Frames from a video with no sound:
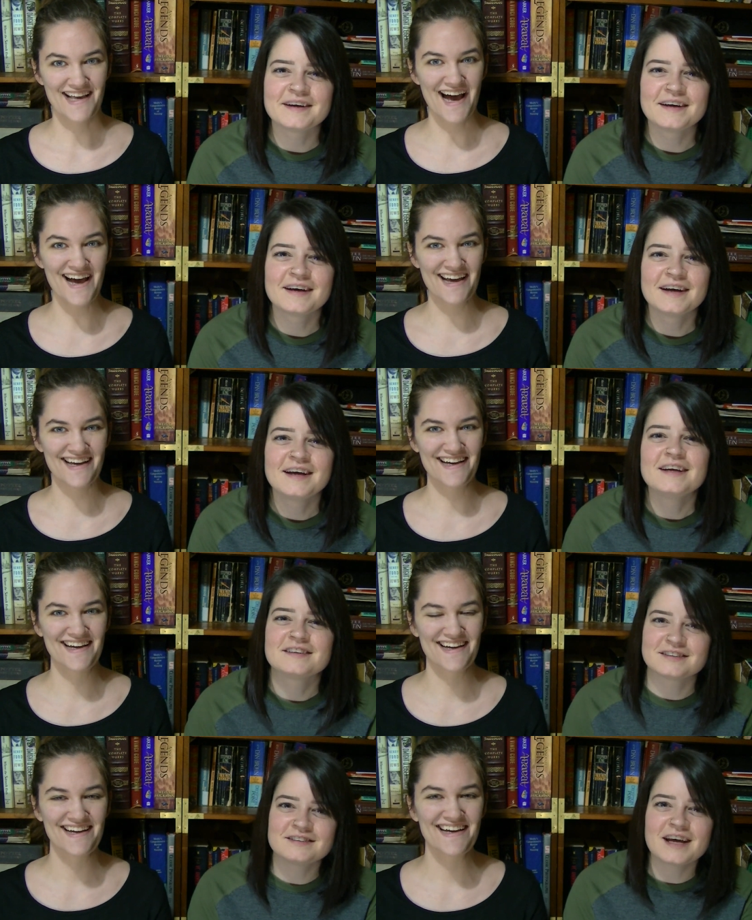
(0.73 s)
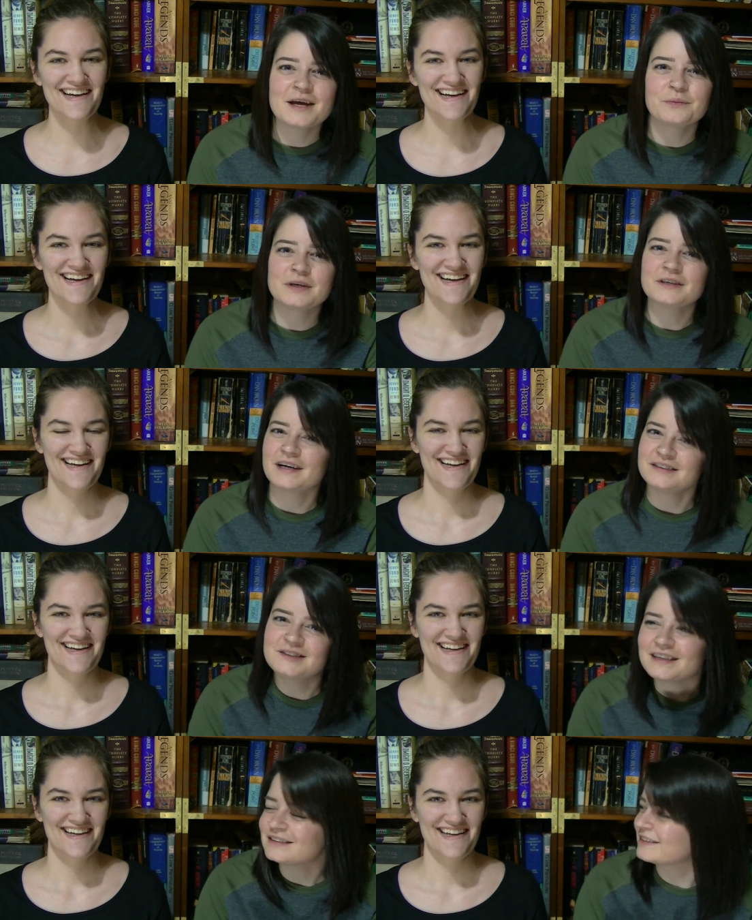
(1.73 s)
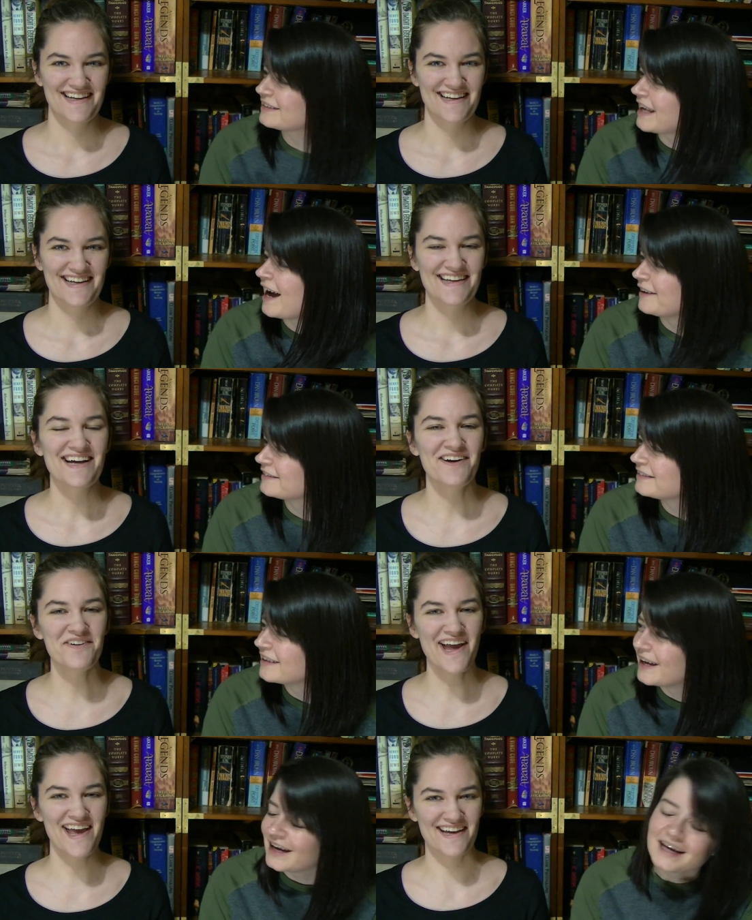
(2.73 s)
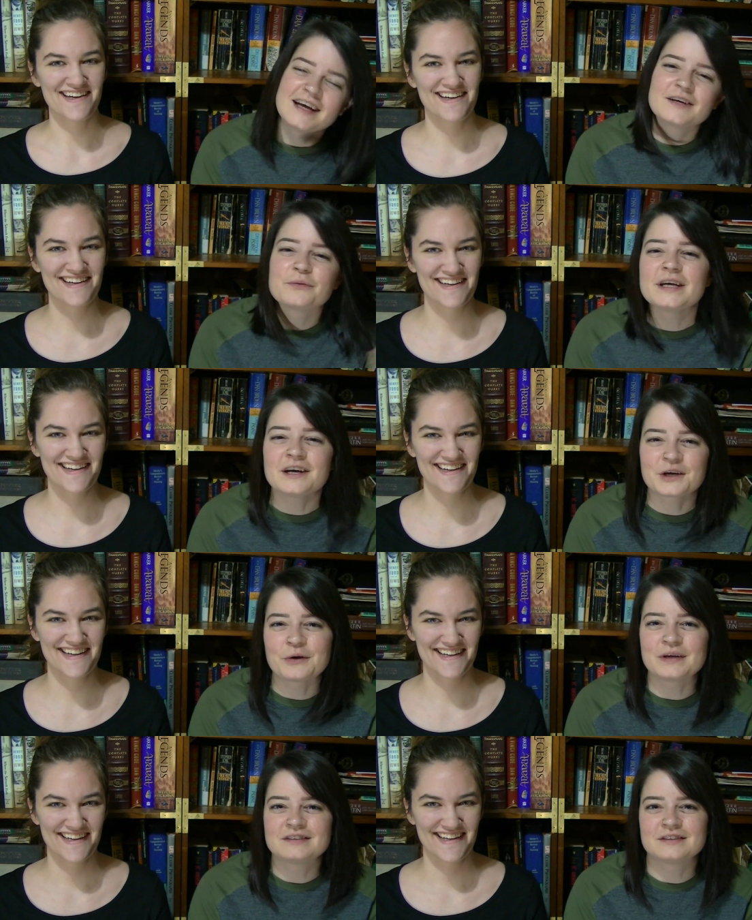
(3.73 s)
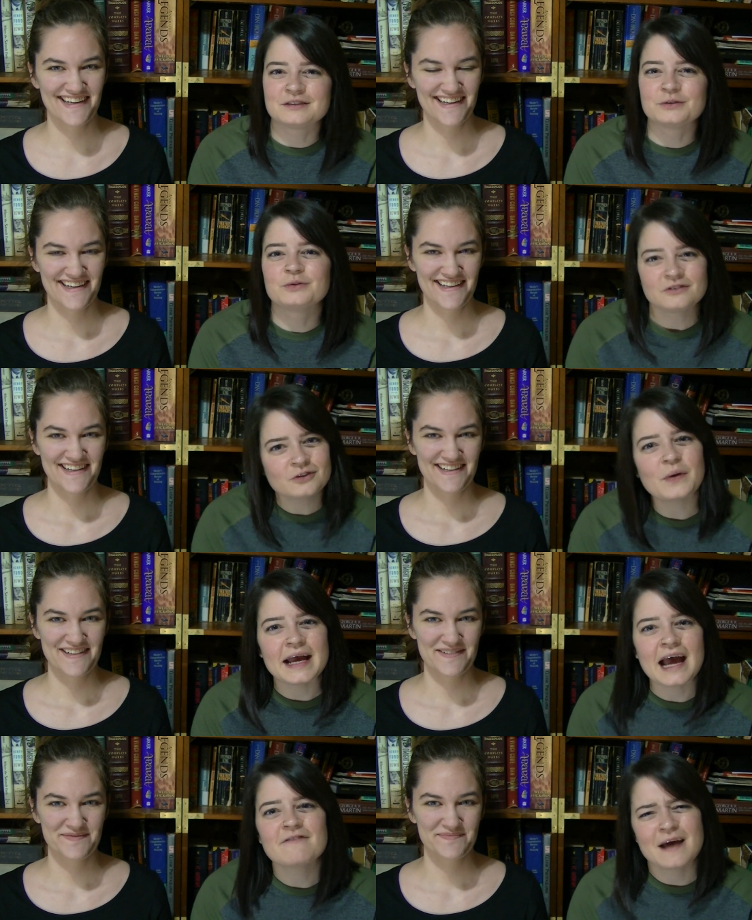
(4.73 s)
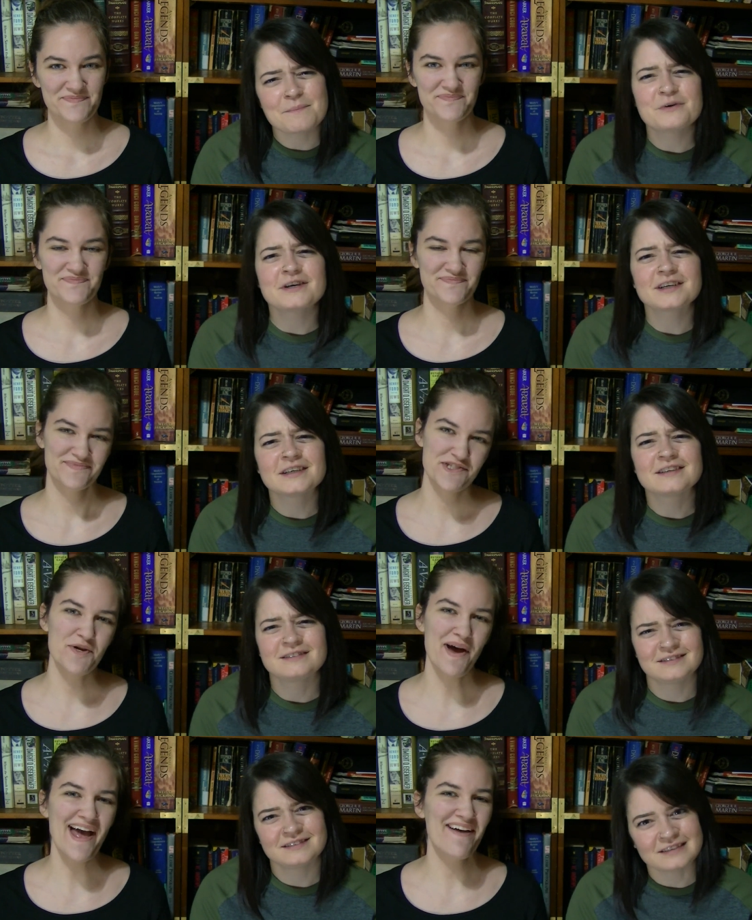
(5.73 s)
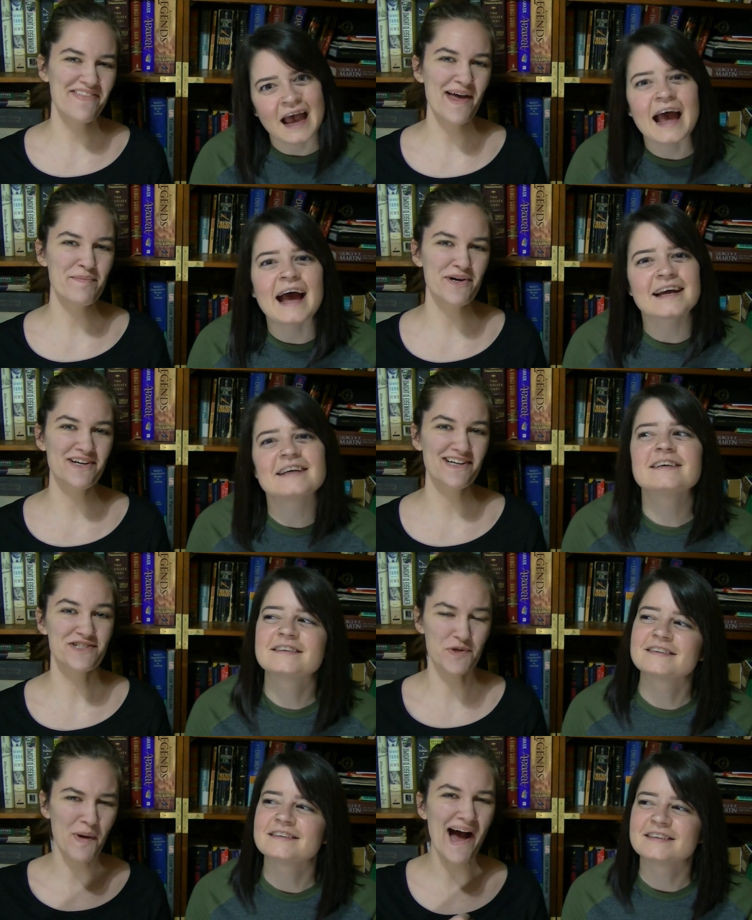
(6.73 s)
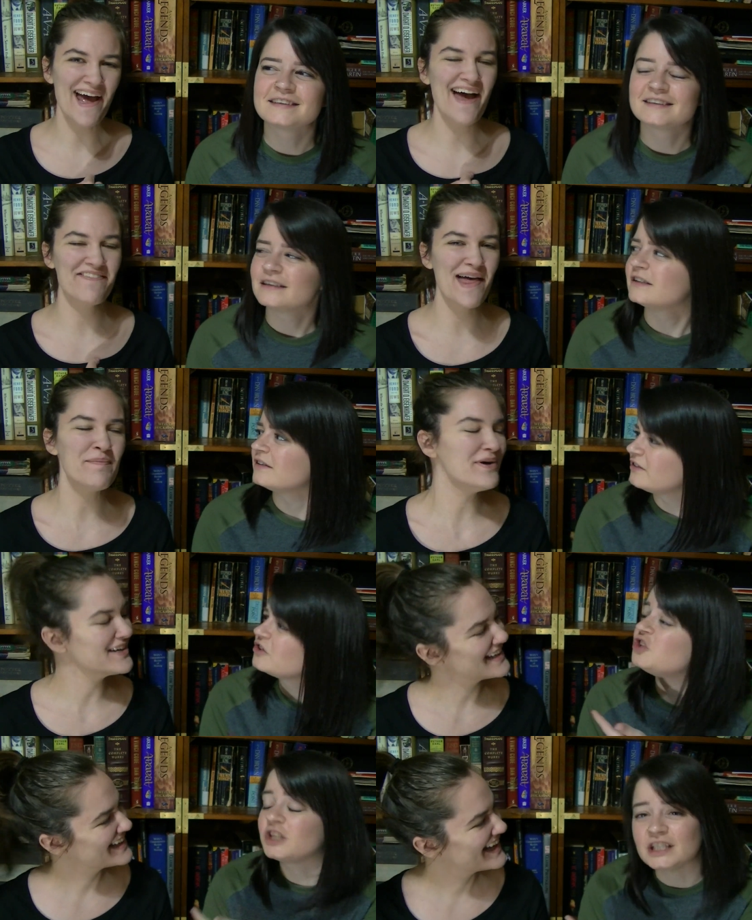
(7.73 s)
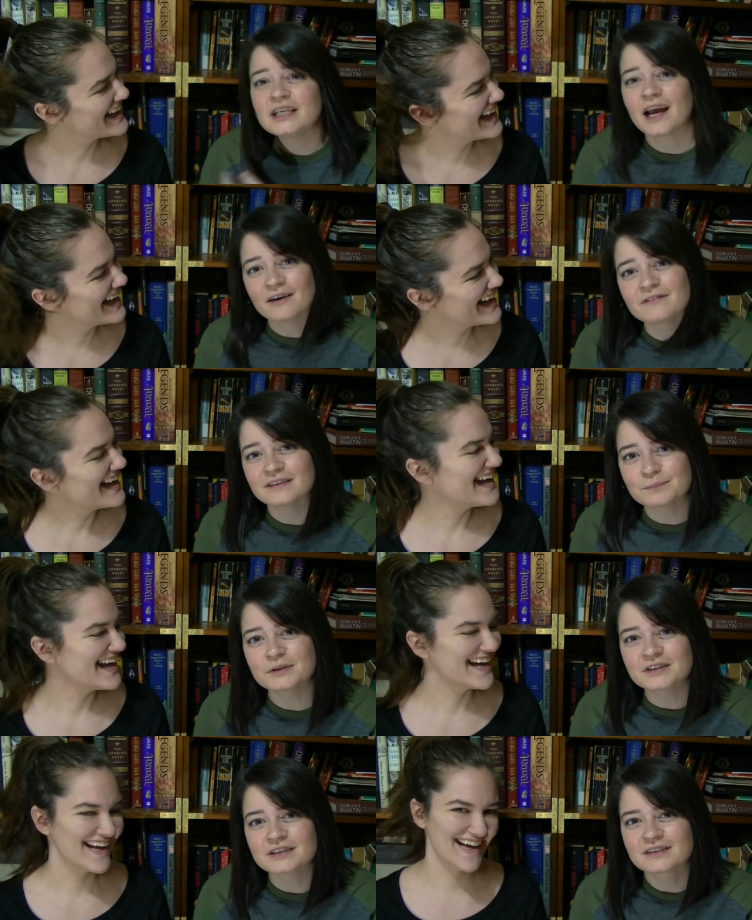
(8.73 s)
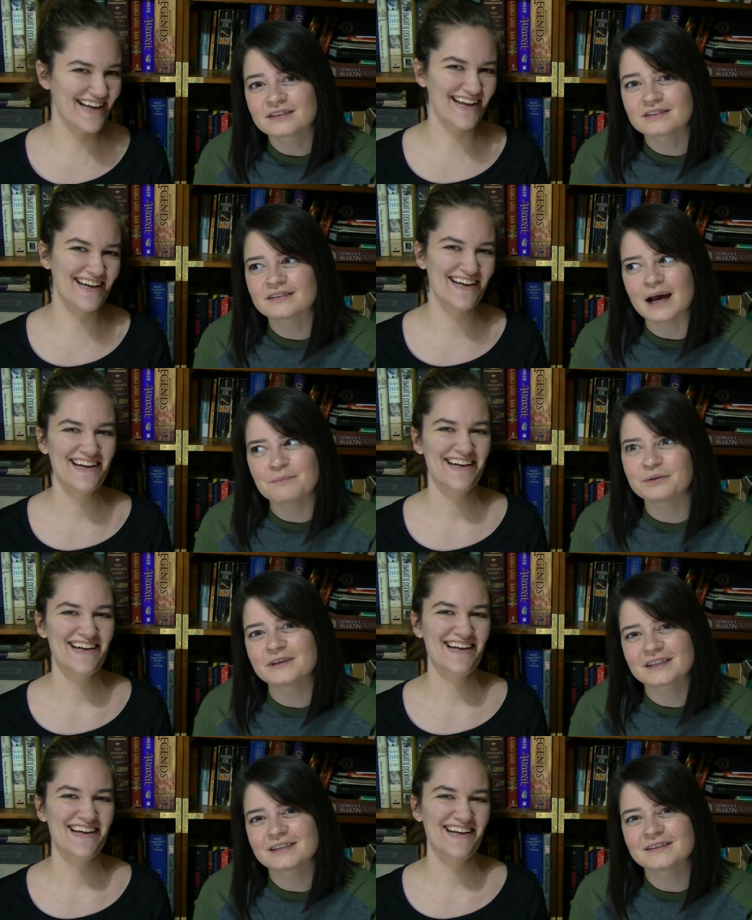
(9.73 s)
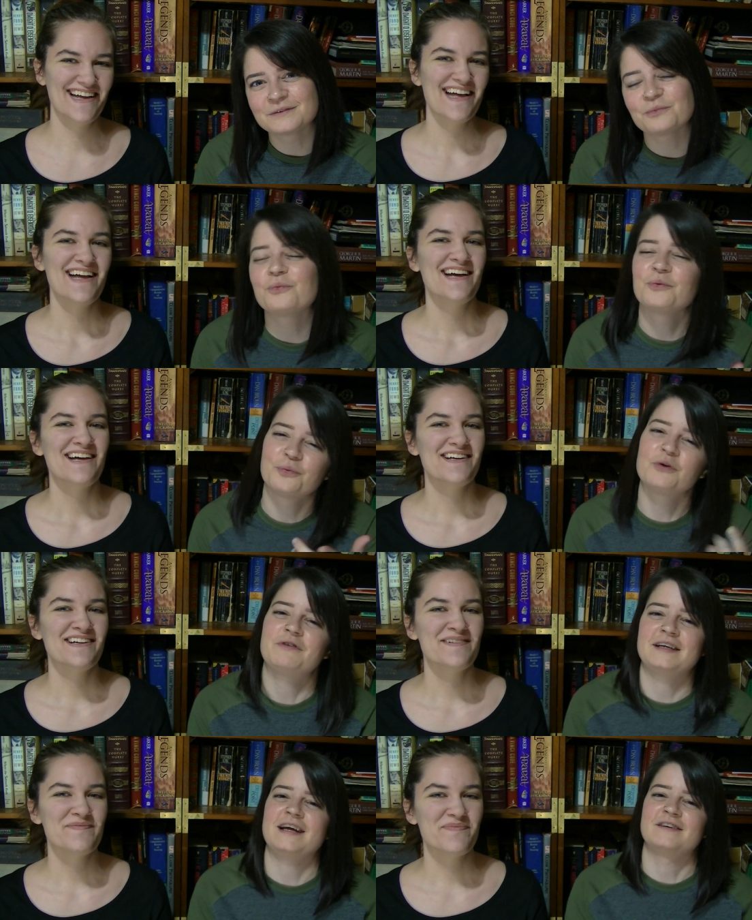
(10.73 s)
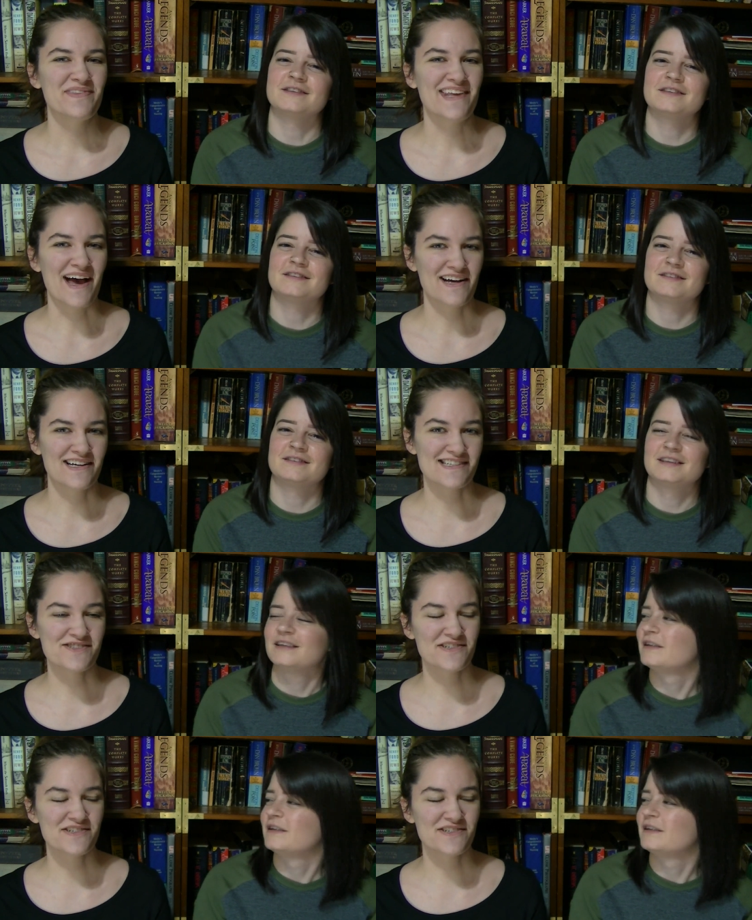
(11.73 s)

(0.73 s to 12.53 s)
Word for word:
Speaker 1: Hi. Today we are at Jessica's house. Hooray. We are going to do I have that book? Do I
Speaker 2: have that book? Do I have that book? Does she have this book?
Speaker 1: That book? We'll find out. Yeah, because